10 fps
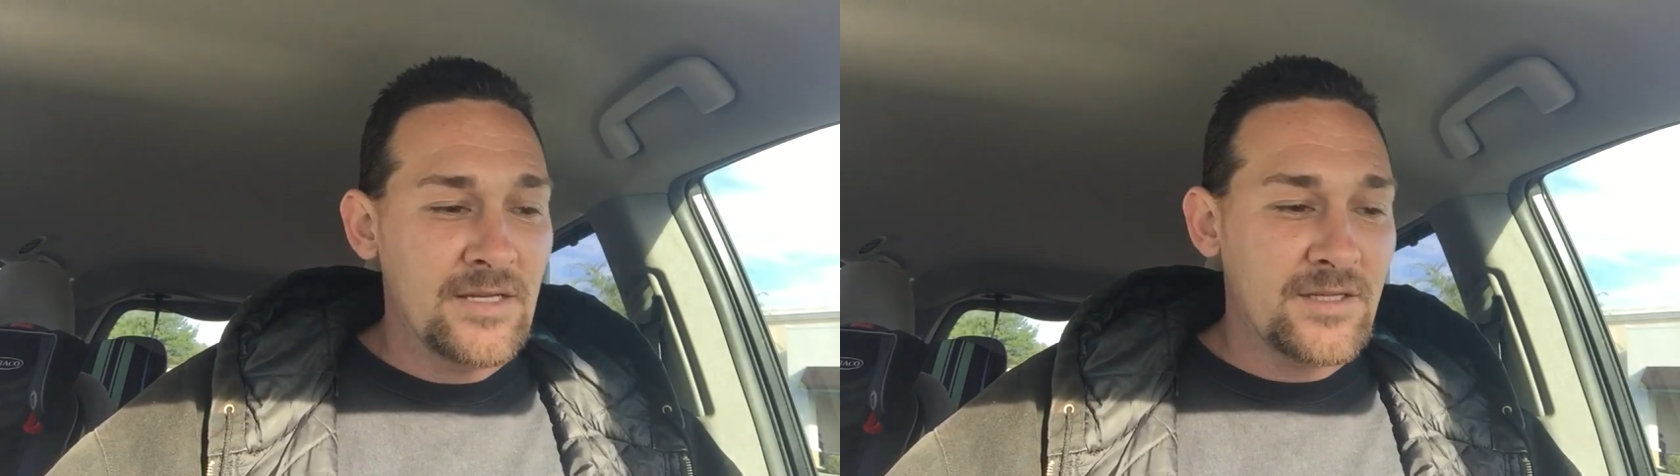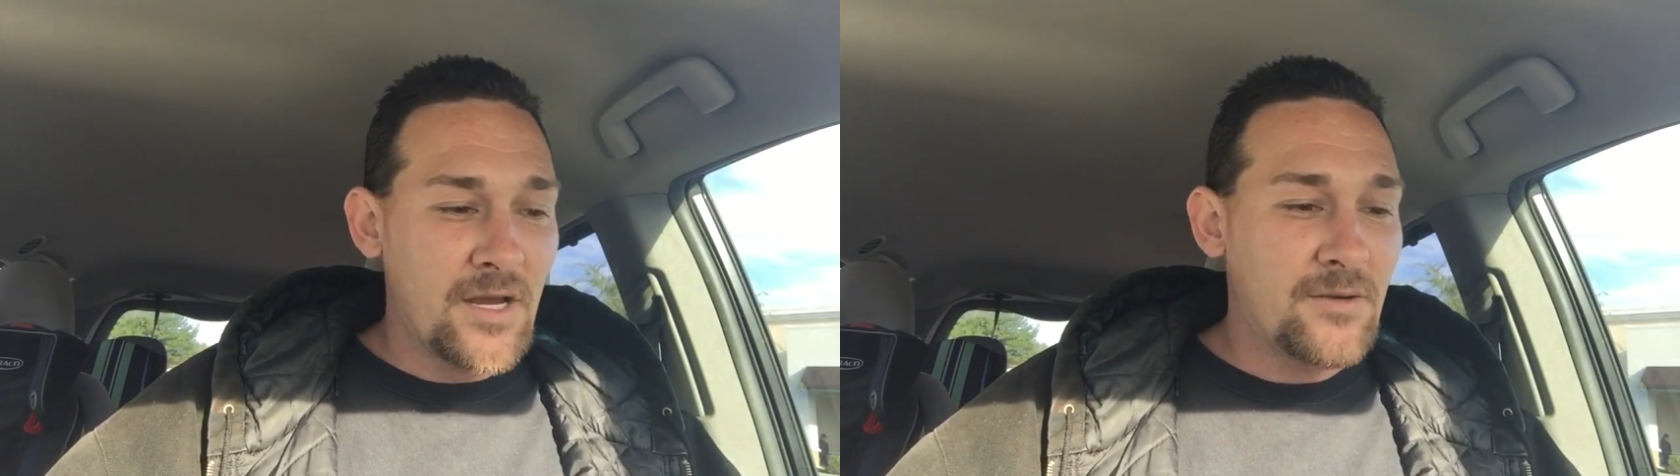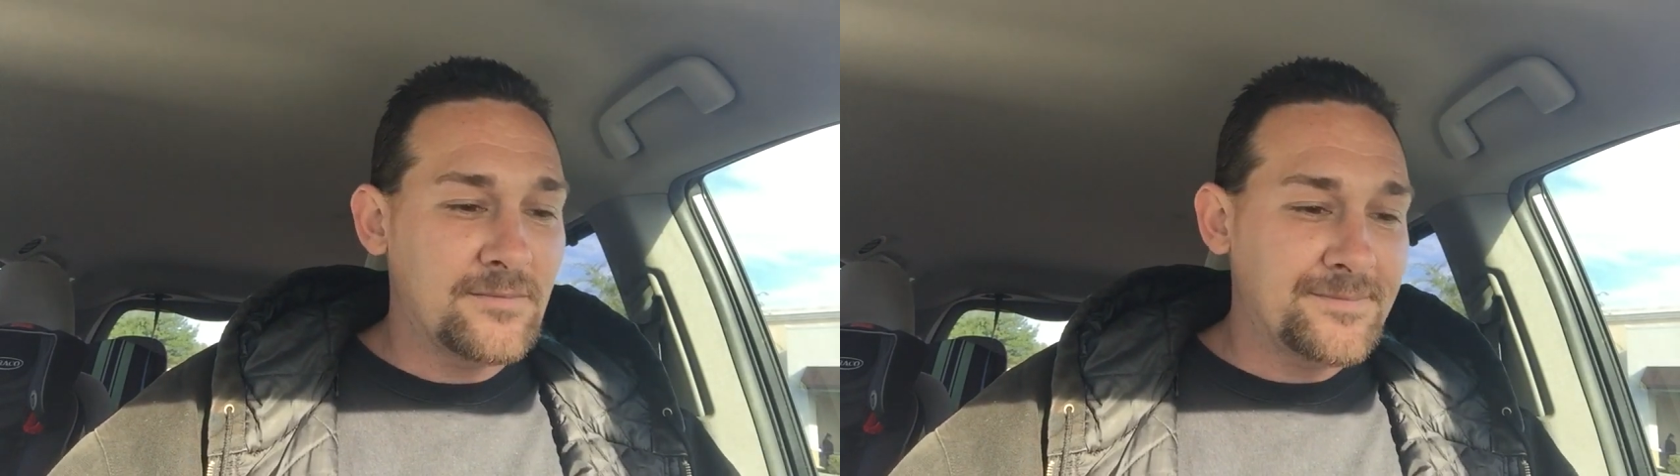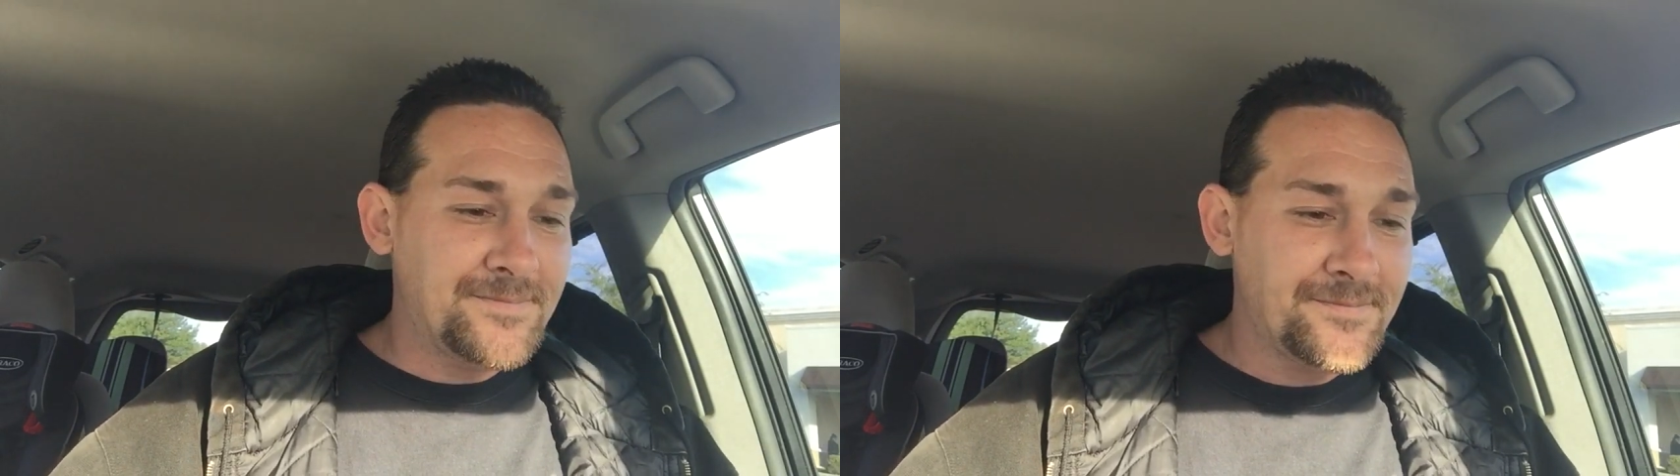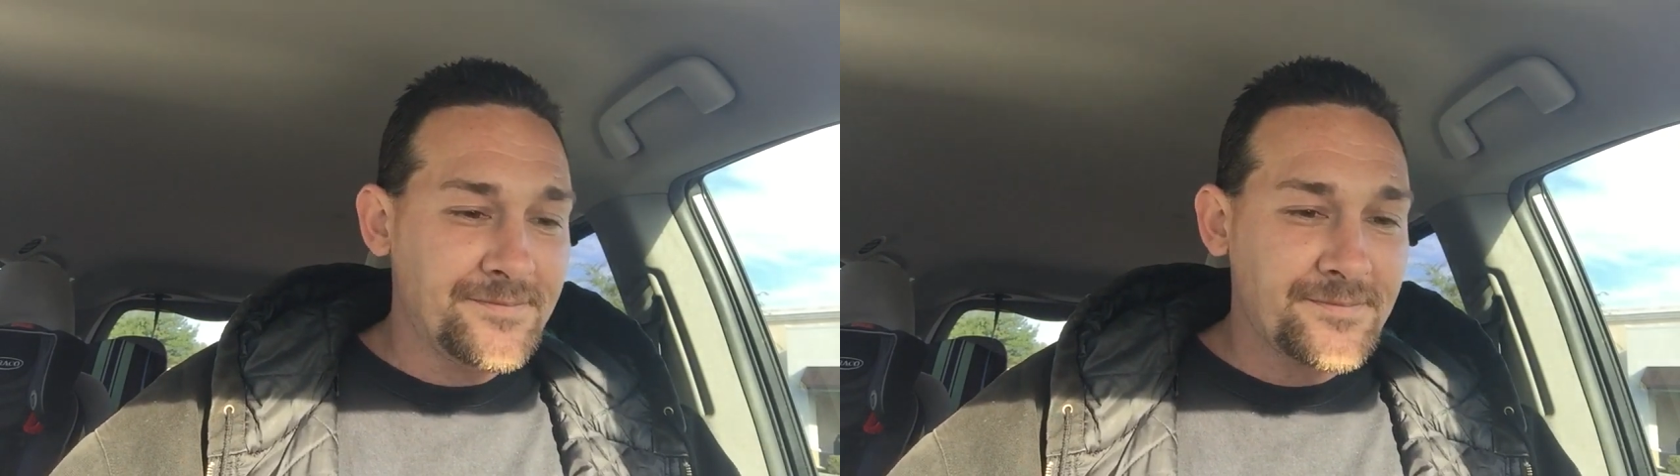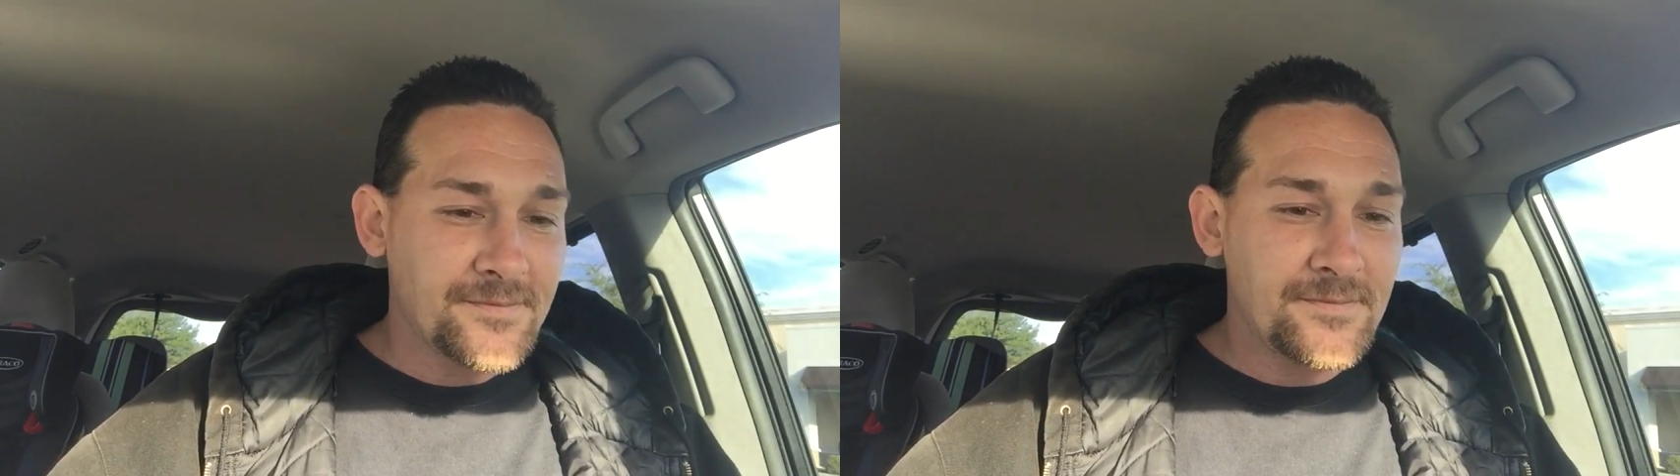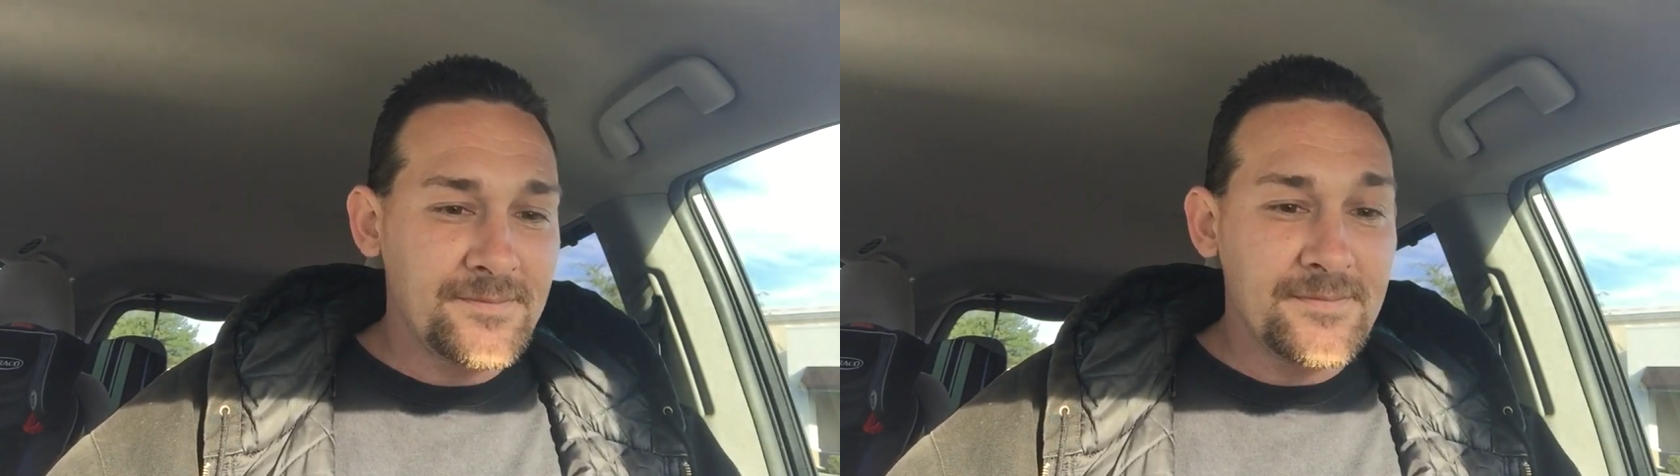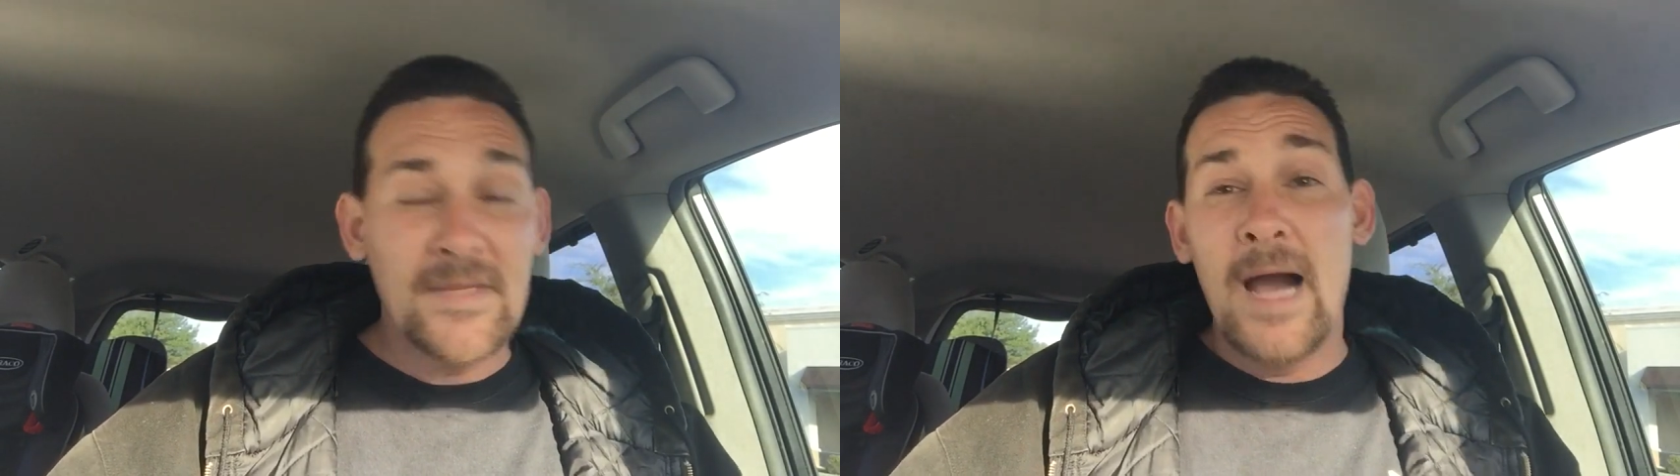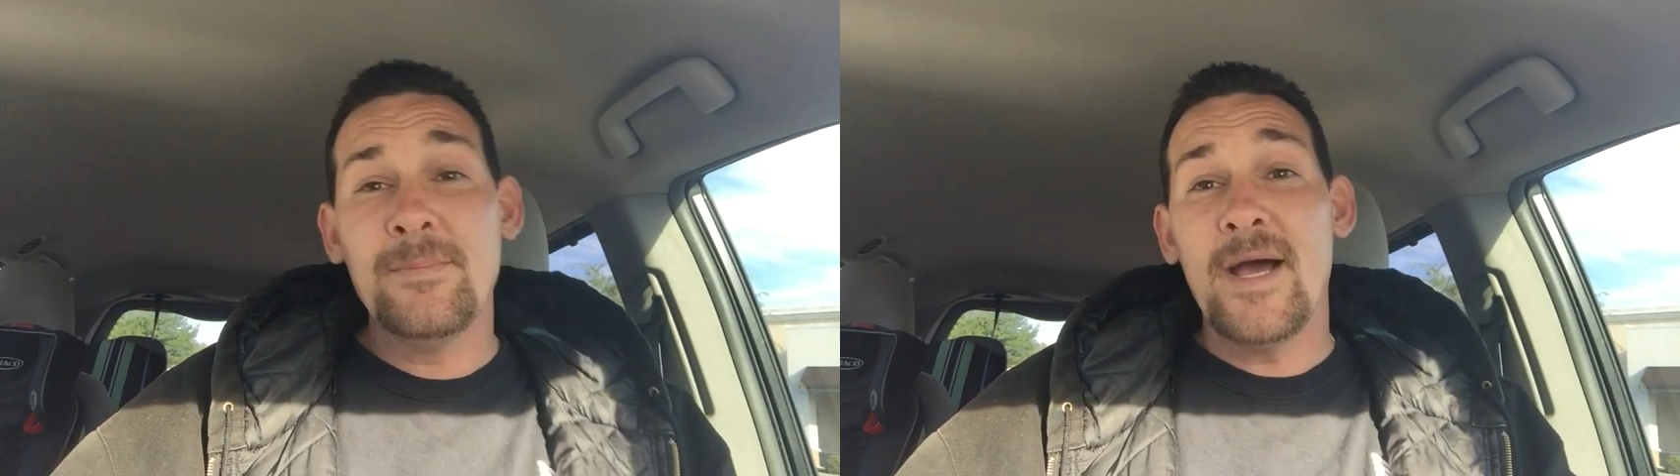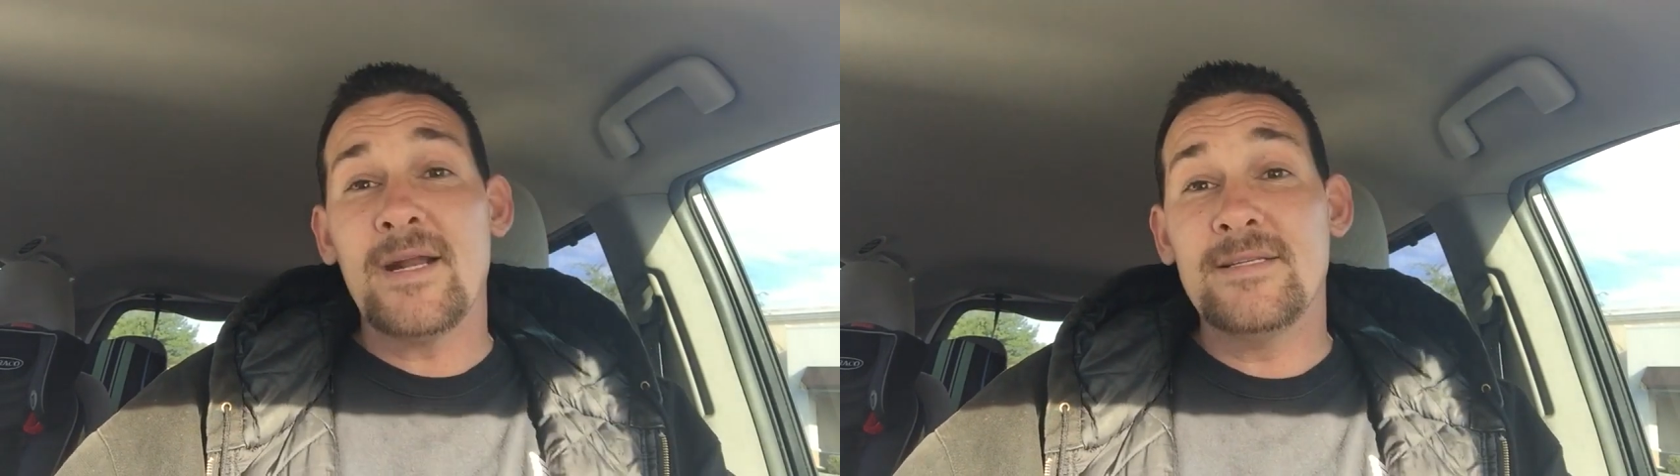So
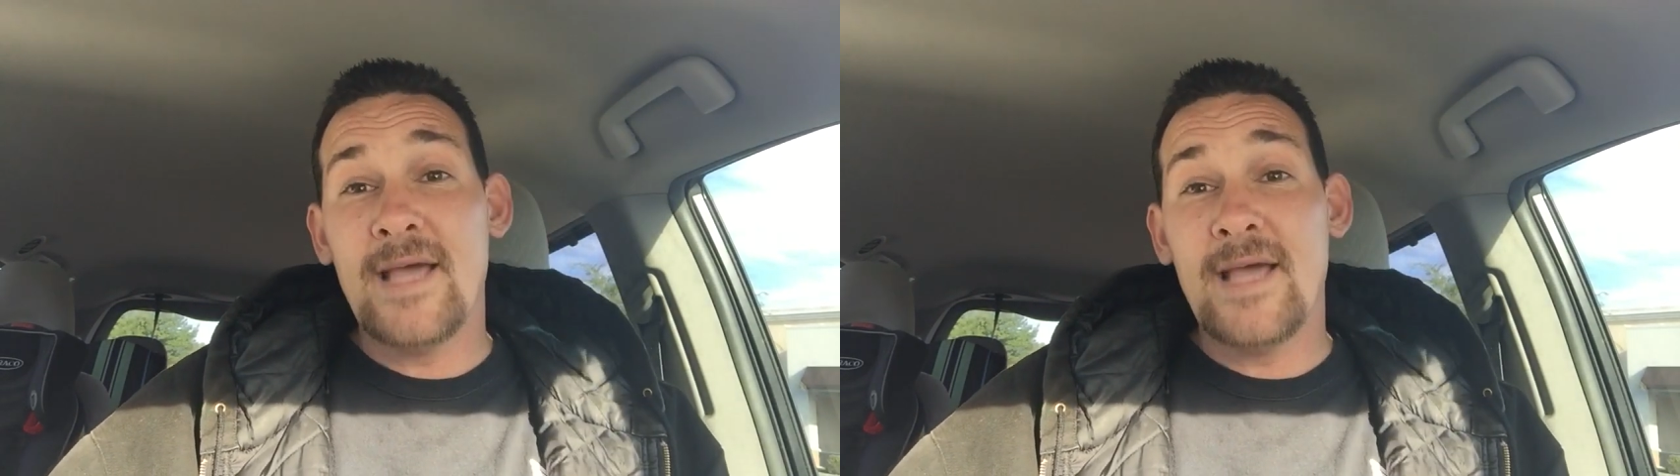I'm not going to